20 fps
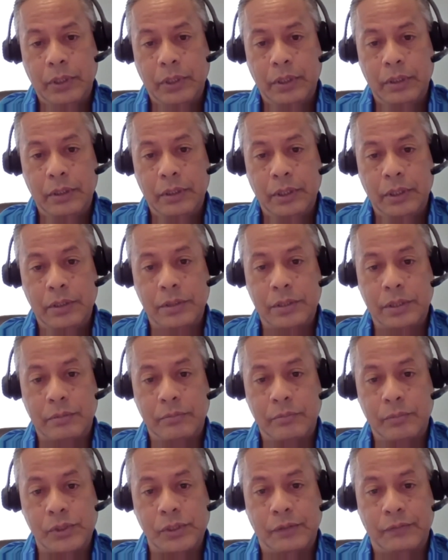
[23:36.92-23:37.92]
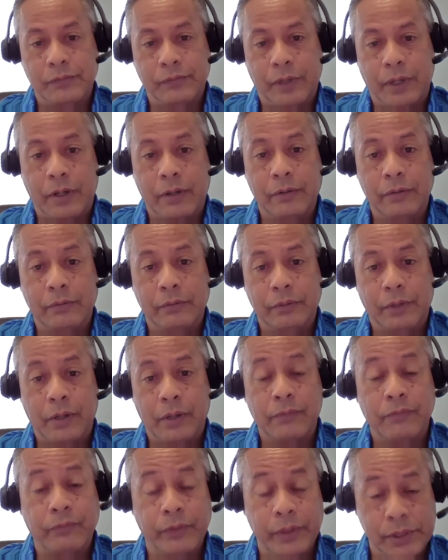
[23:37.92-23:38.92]
in terms of our, our
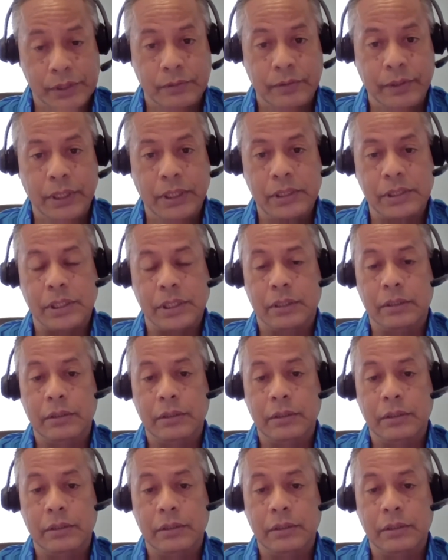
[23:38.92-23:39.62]
fisheries and